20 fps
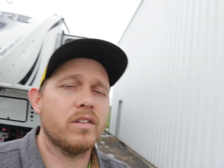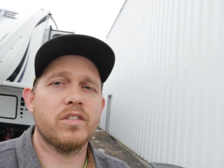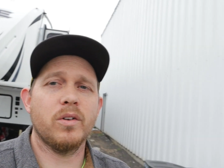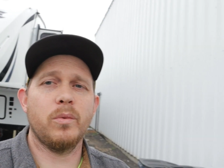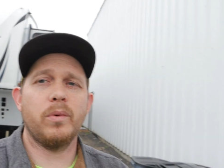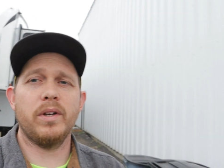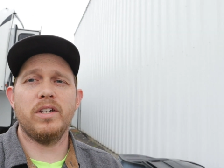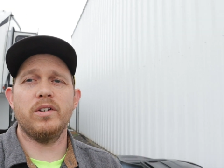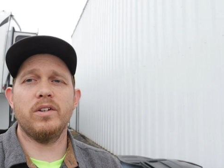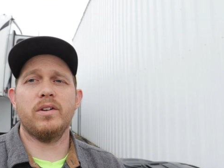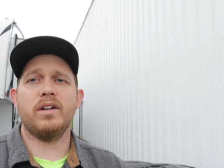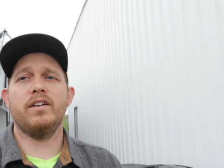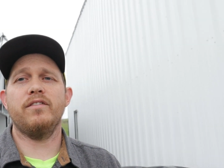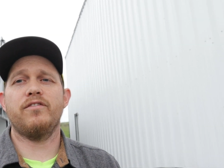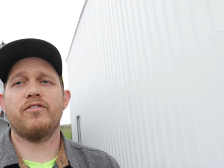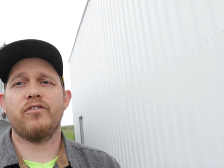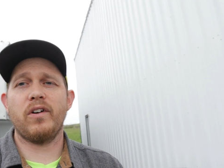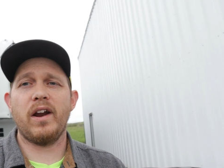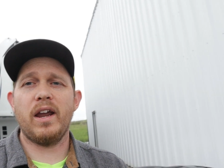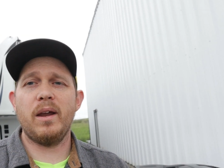So when you can
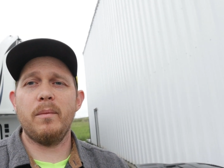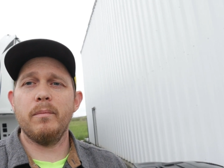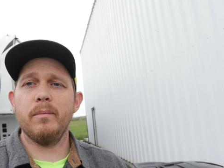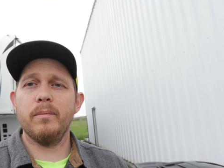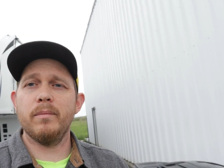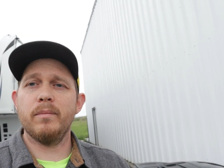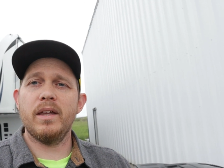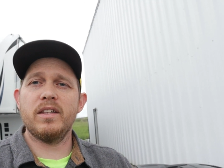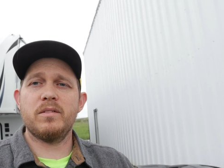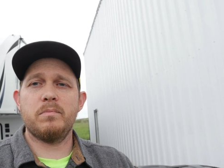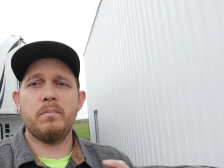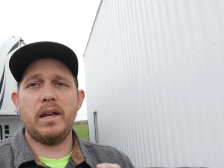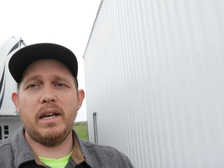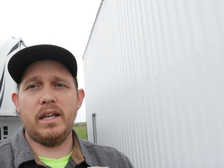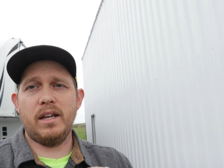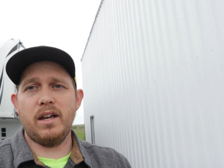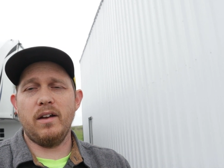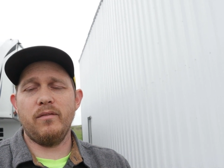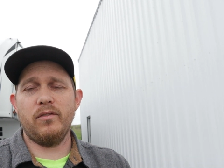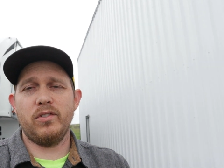frame as
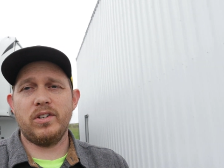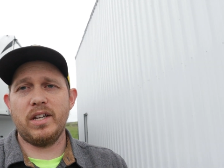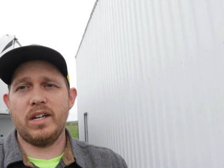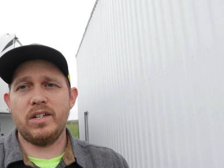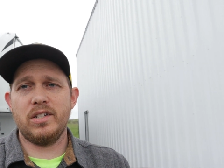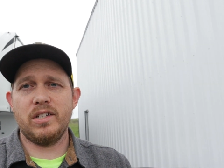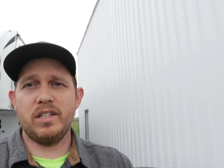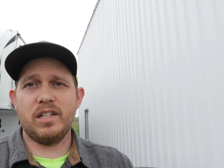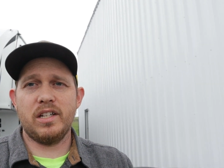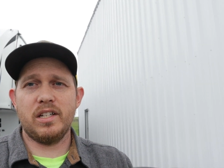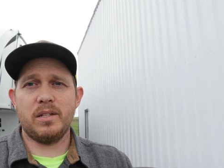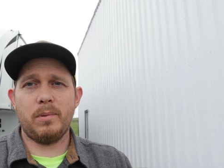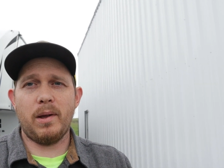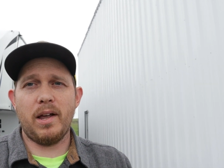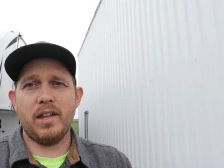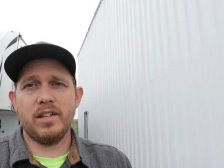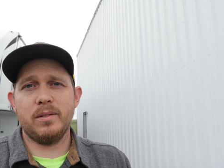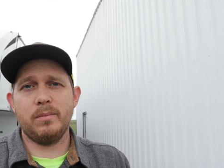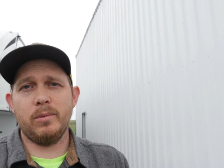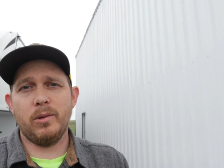many conversations as
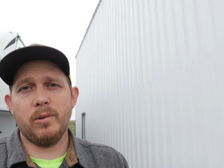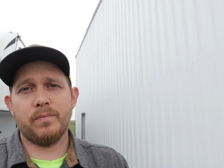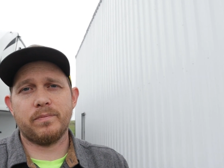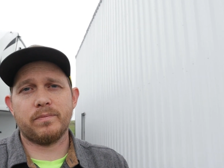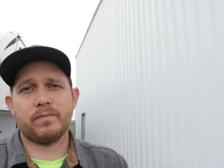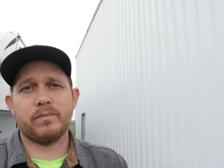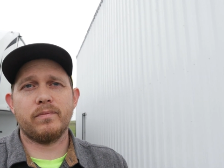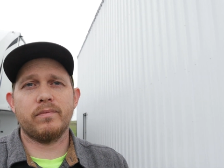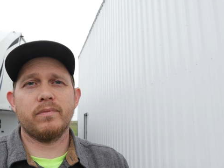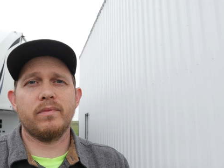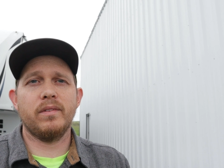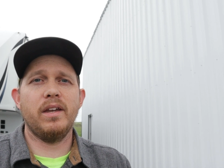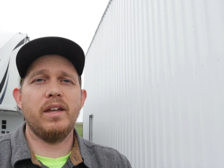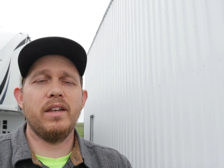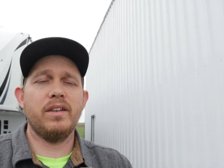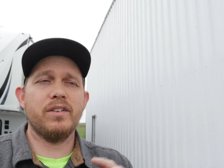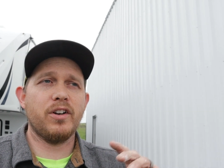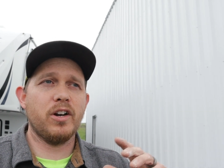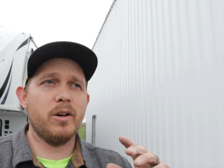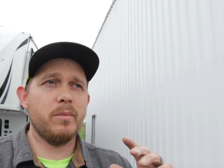possible
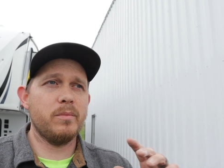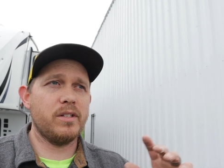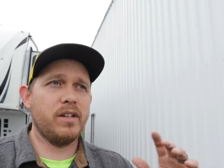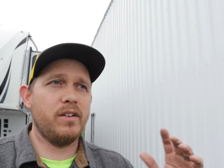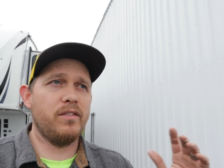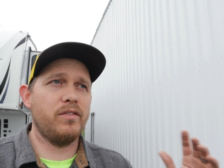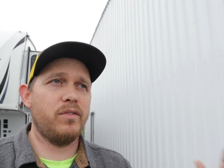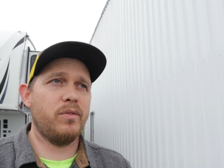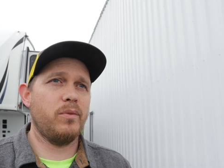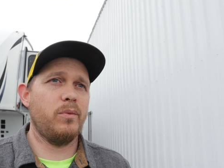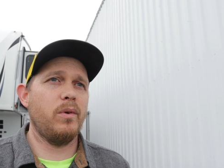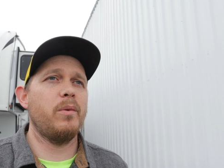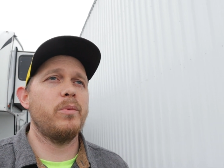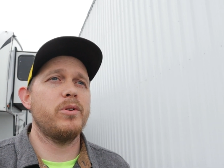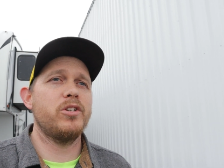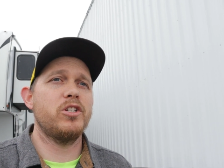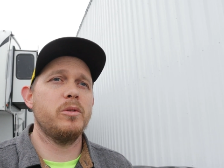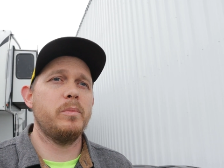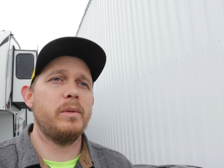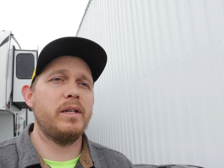in terms of what
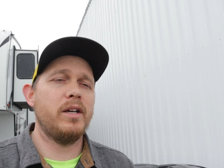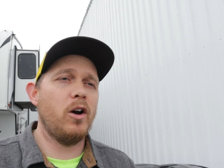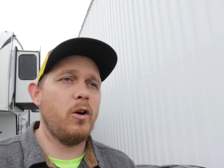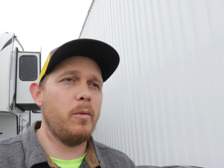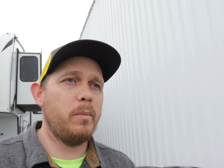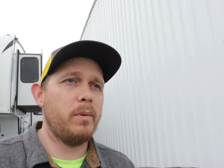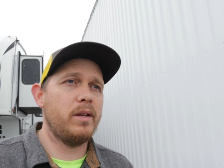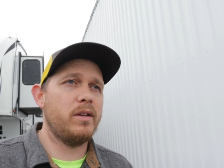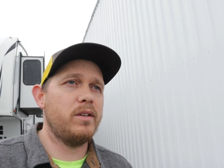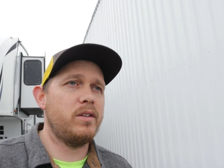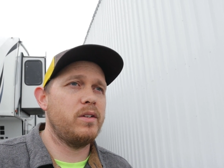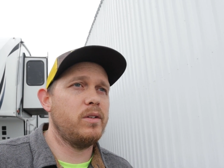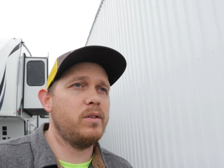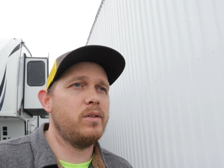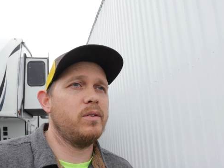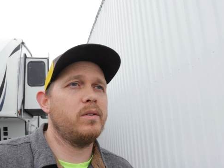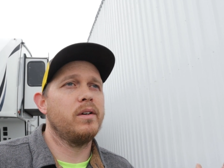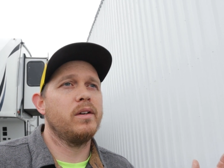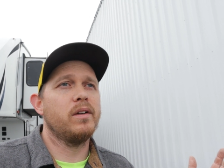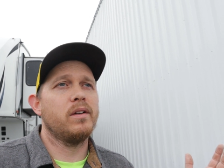would you be open
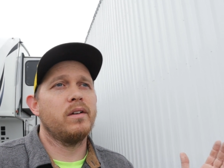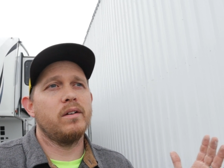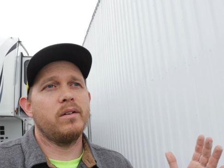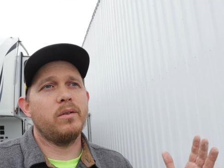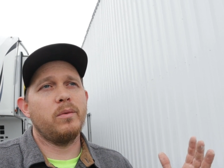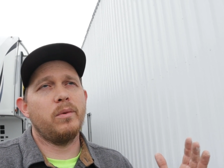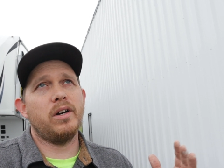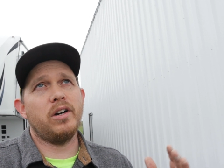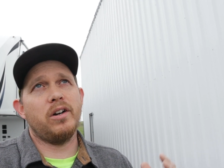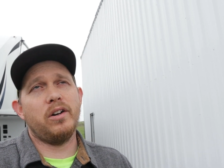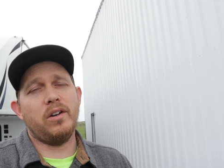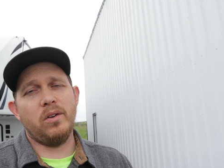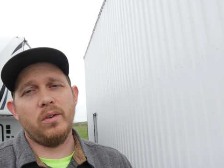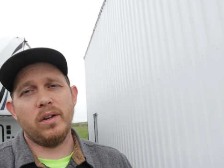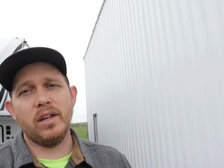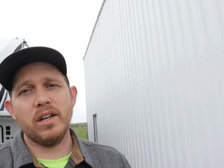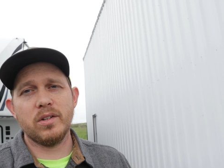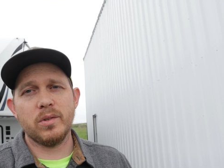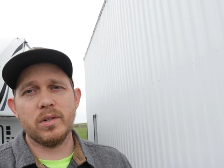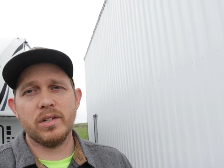to, what are
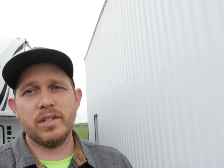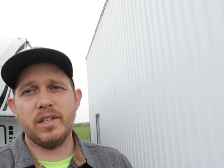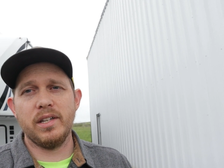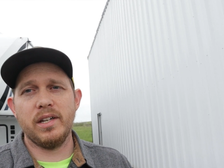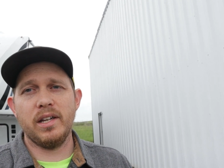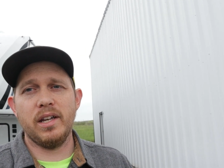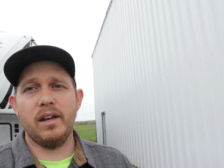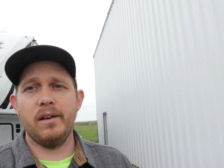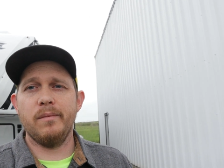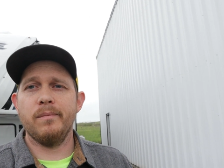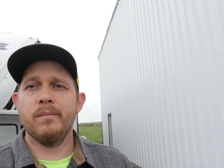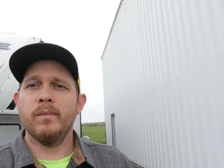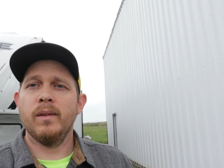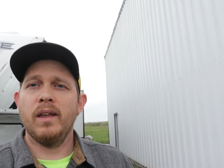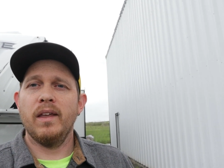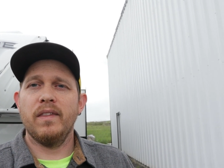you interested in?